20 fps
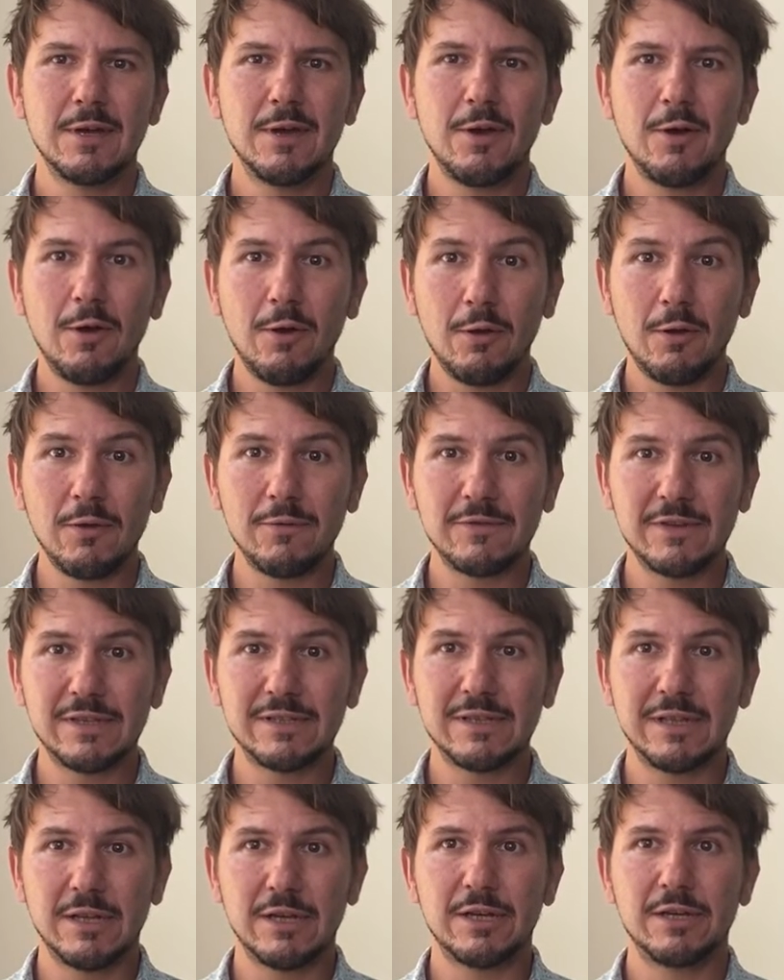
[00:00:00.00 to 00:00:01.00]
All of
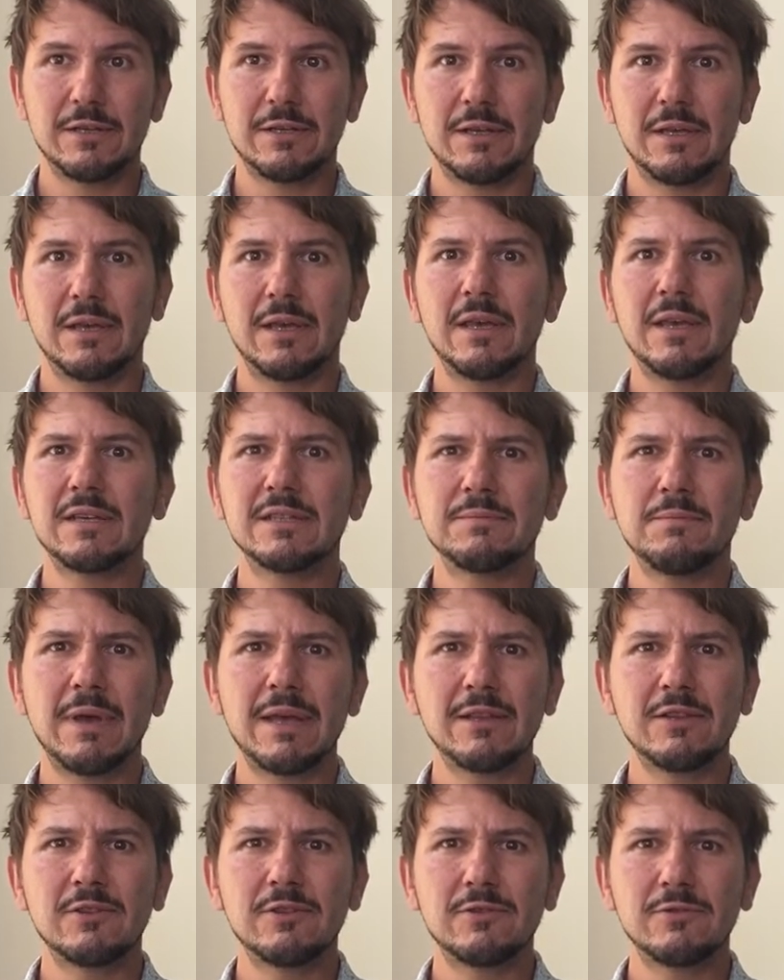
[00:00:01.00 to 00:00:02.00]
this learning is
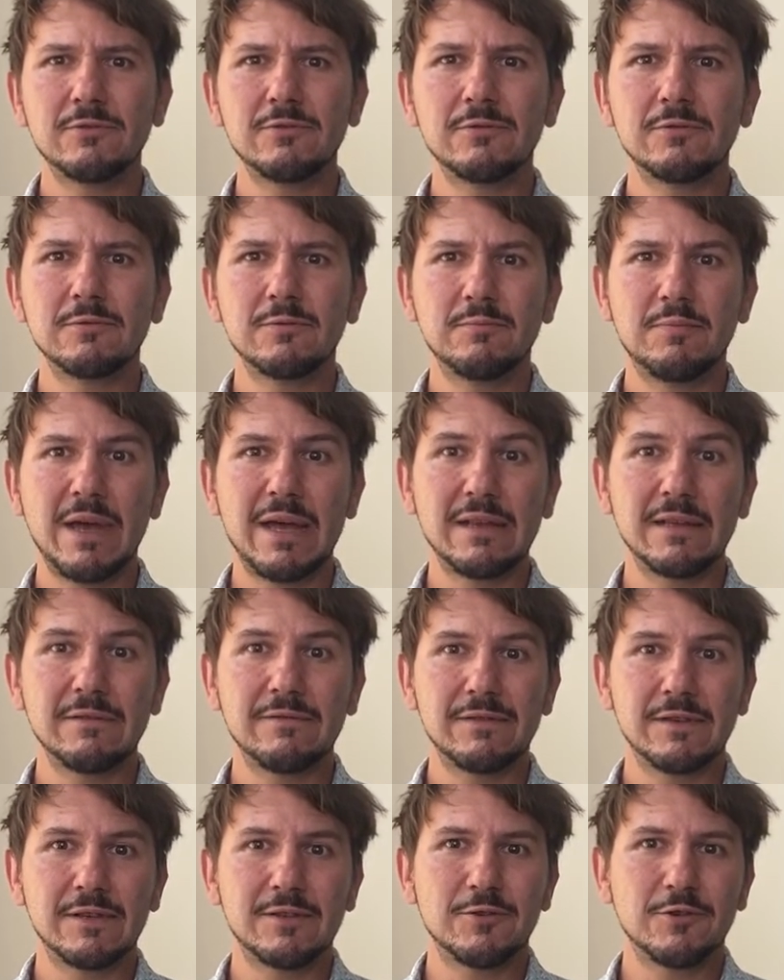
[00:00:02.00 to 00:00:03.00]
meant to
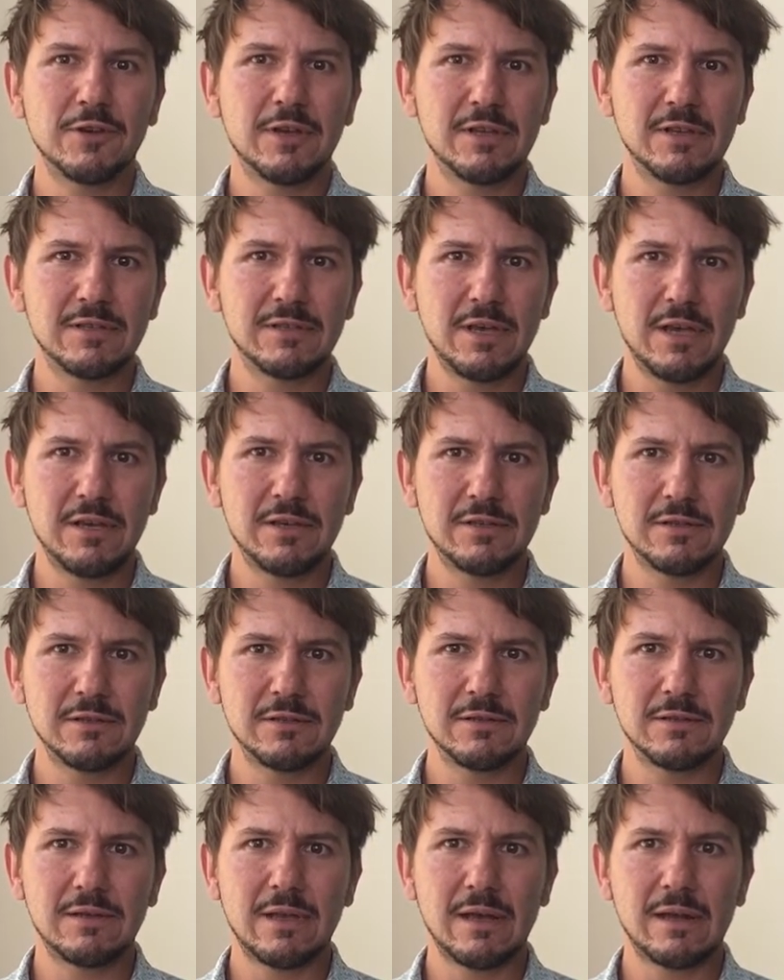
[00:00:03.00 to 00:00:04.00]
benefit
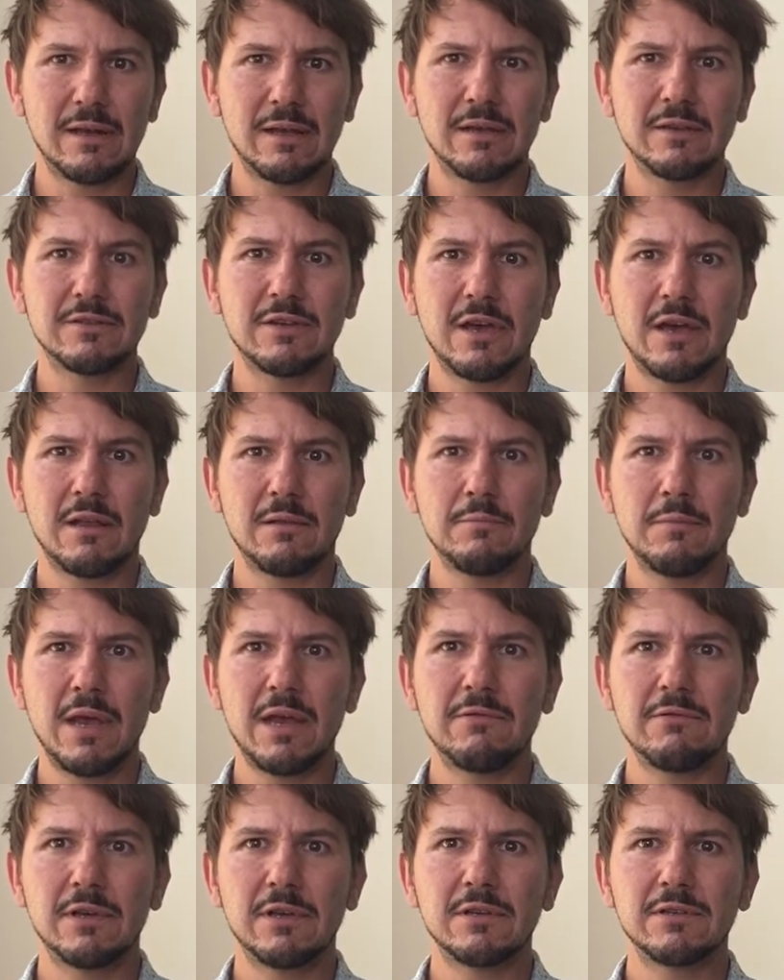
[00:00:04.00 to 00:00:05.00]
organizations tackling child
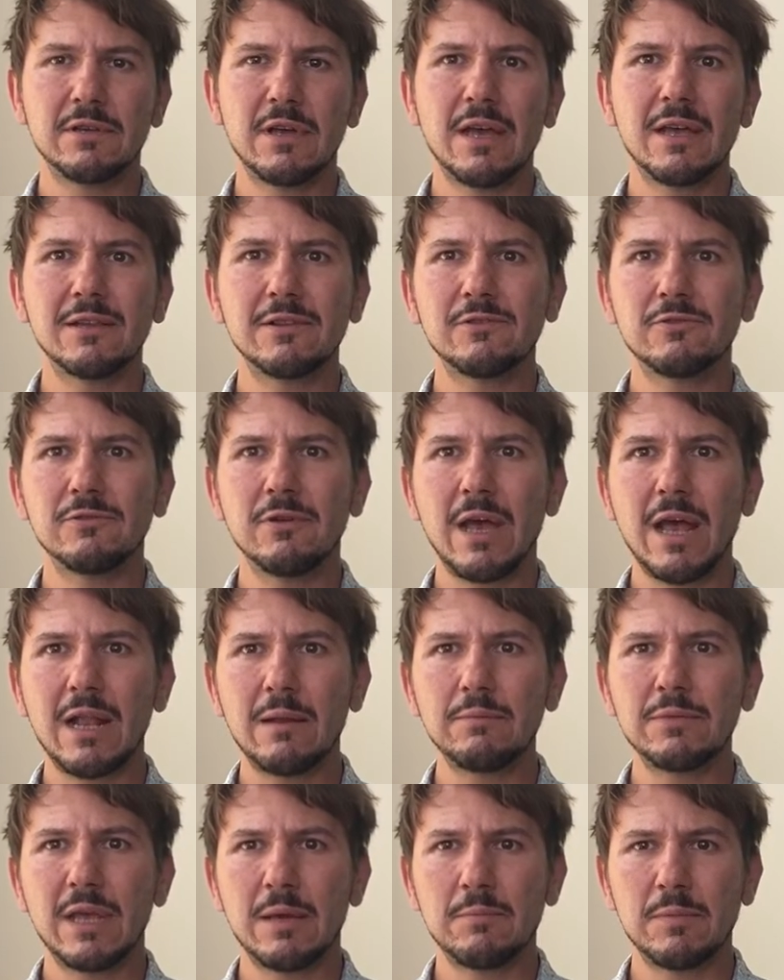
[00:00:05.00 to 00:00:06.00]
marriage and to
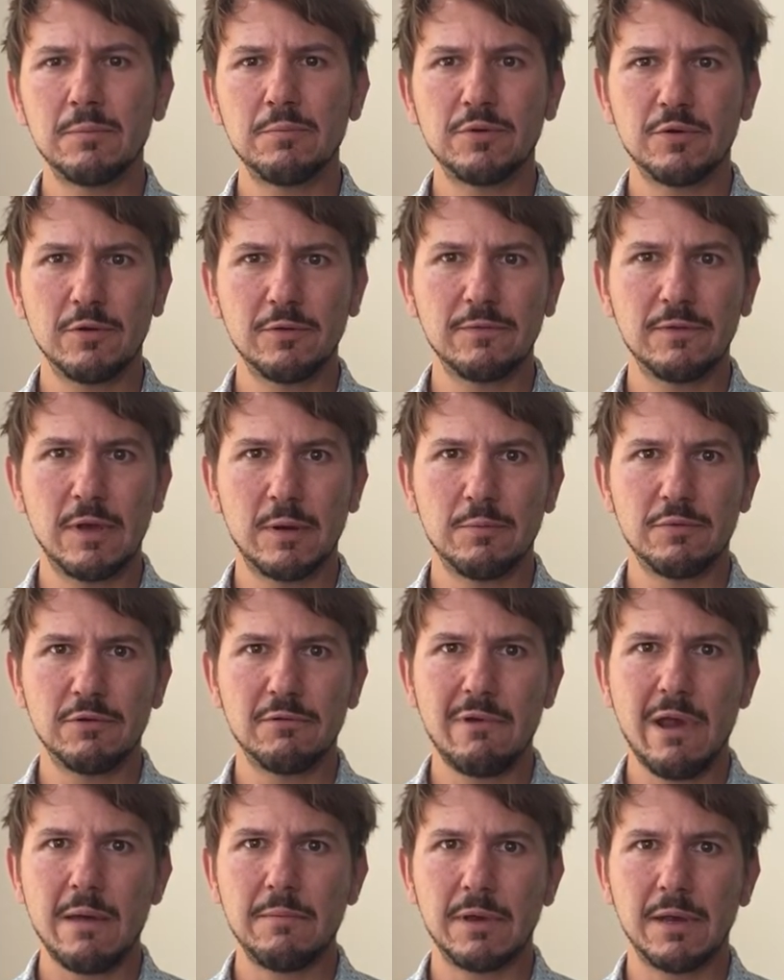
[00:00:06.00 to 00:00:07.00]
help them improve their
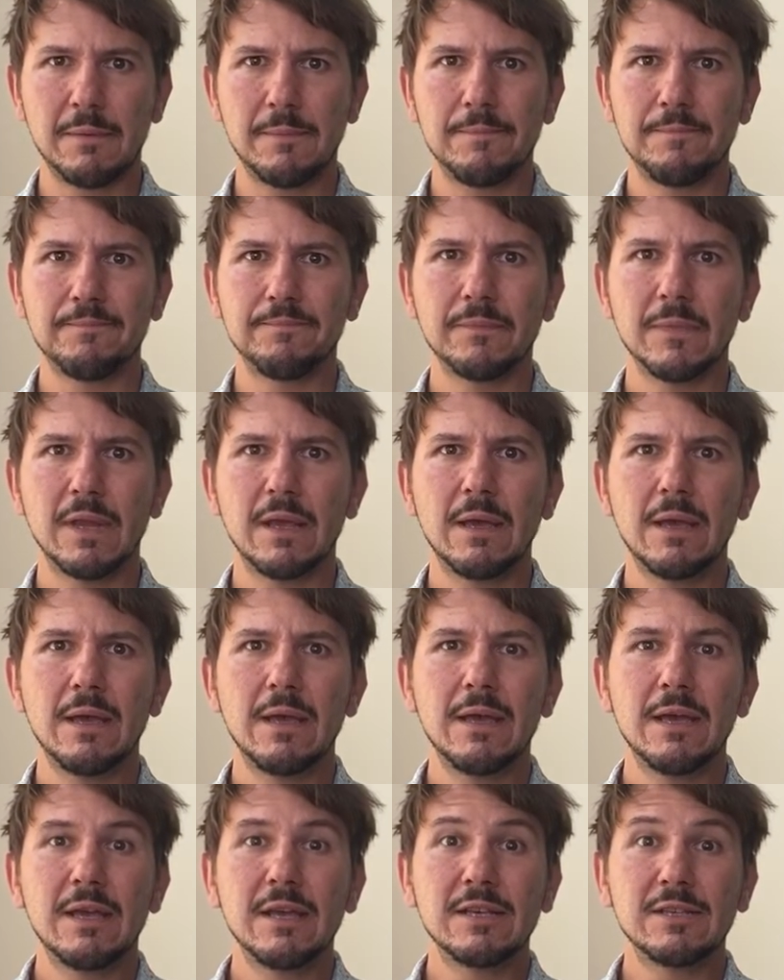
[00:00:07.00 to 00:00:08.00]
programming.
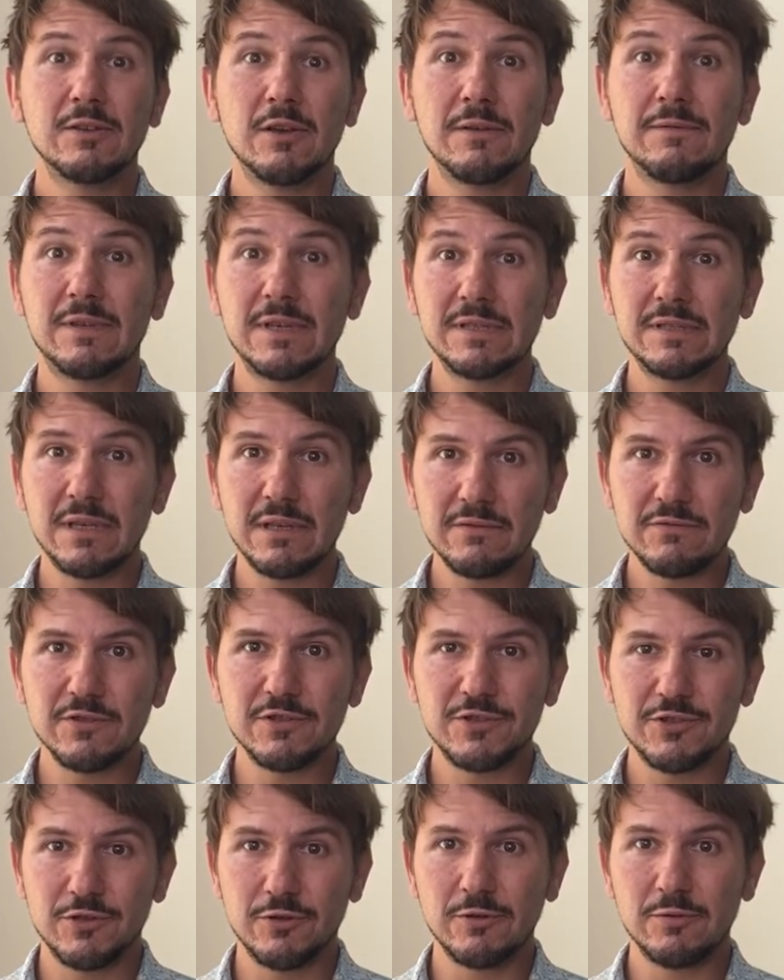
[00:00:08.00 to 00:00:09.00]
So if this
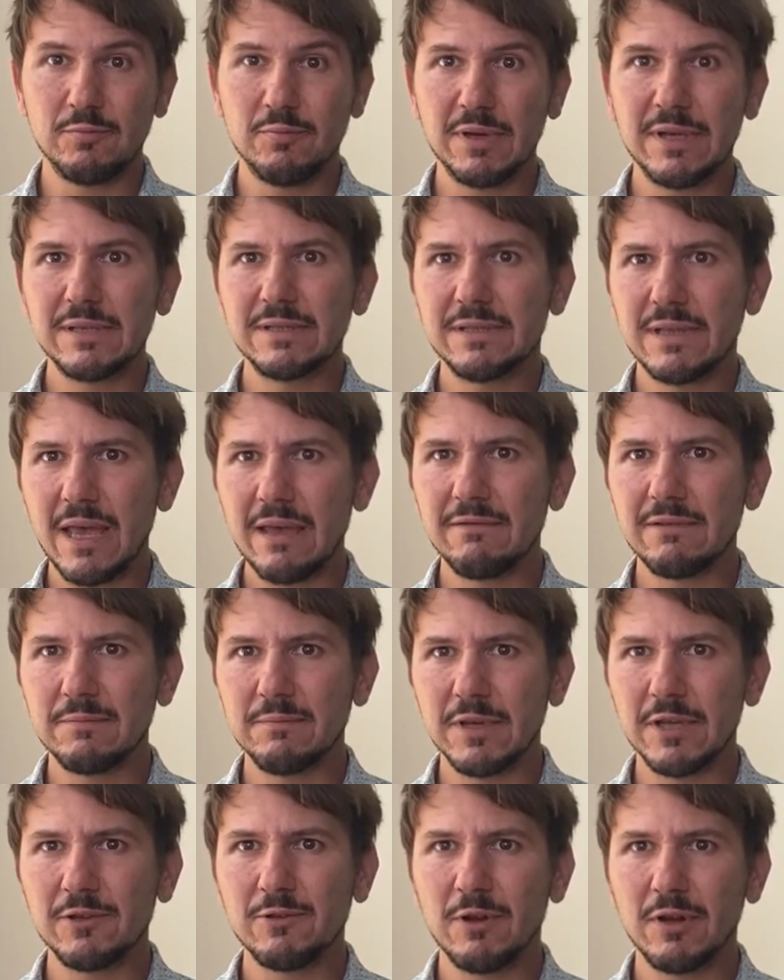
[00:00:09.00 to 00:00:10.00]
interests you, please stay with
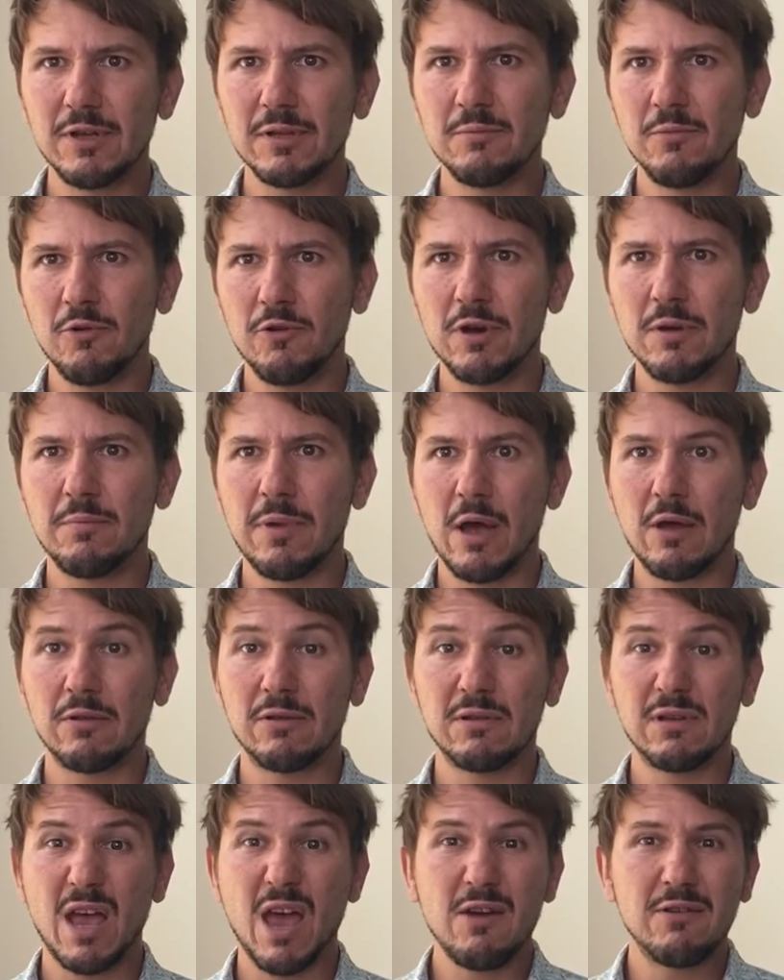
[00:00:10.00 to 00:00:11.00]
me to learn more
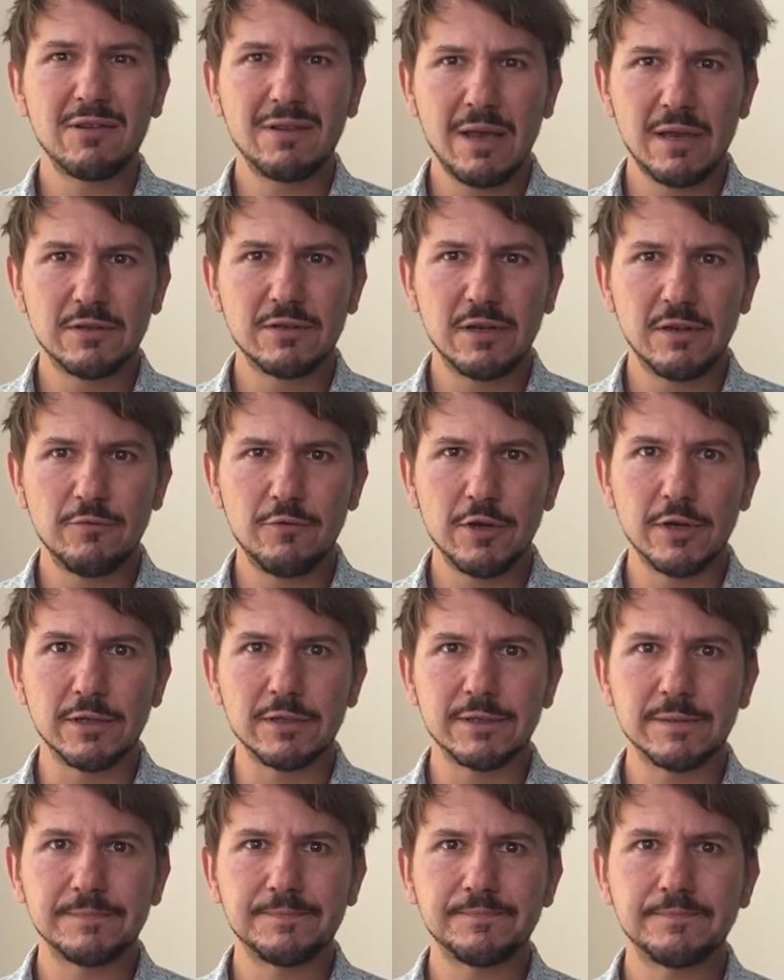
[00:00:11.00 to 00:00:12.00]
about how it actually works.